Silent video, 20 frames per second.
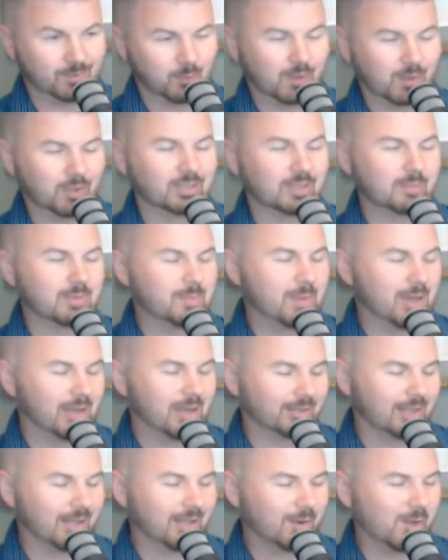Well, let me
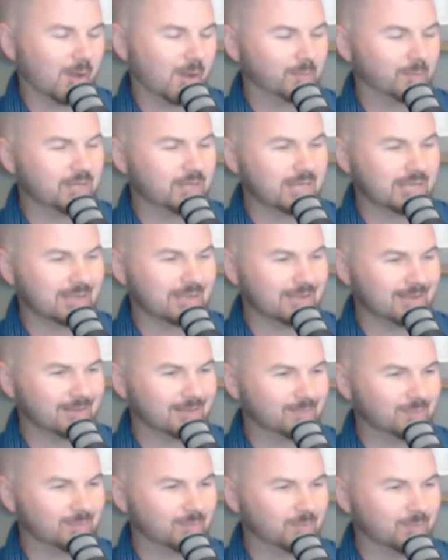back that up.
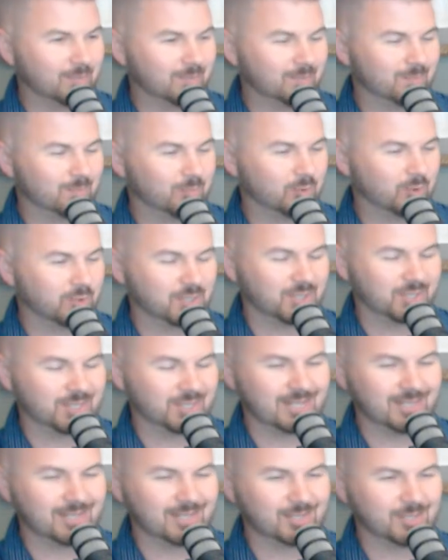He
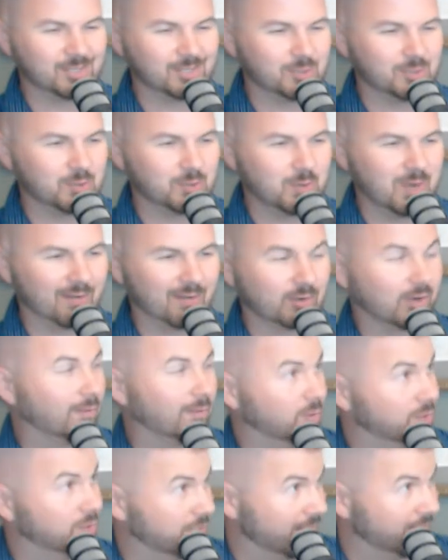proceeds to have a
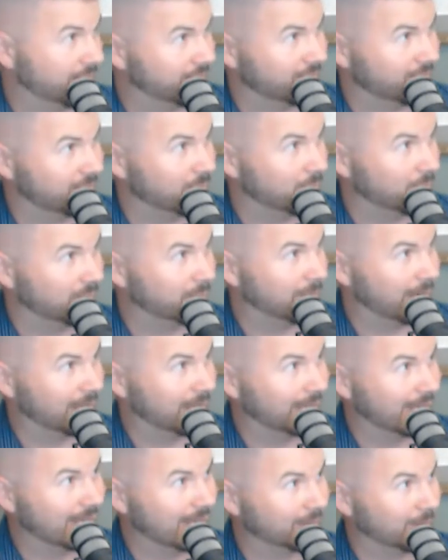conversation with my
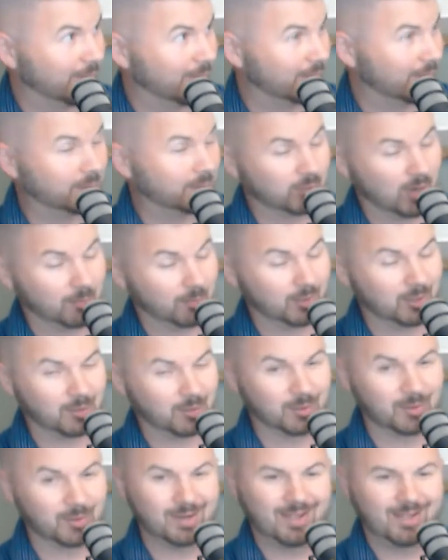landlord, the property
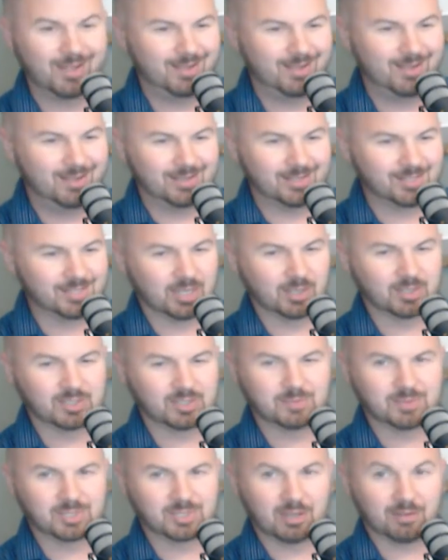owner,
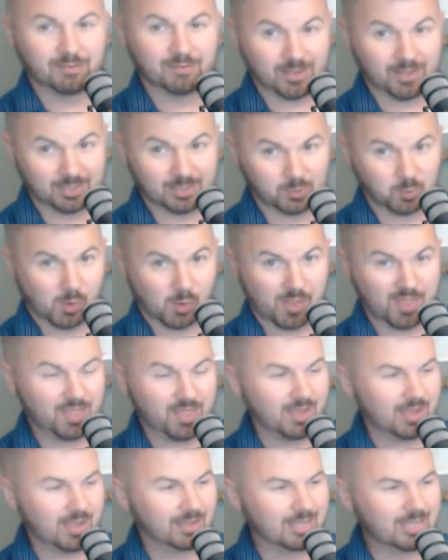sells himself as one
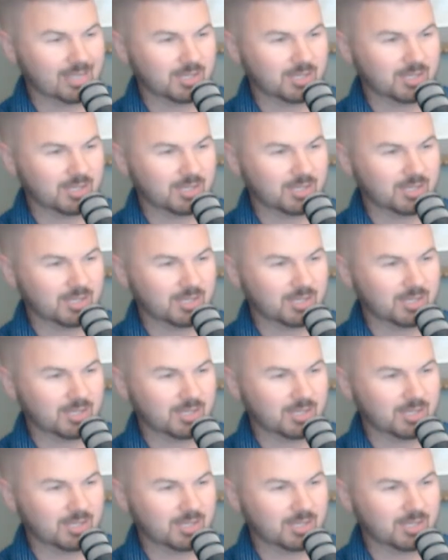thing.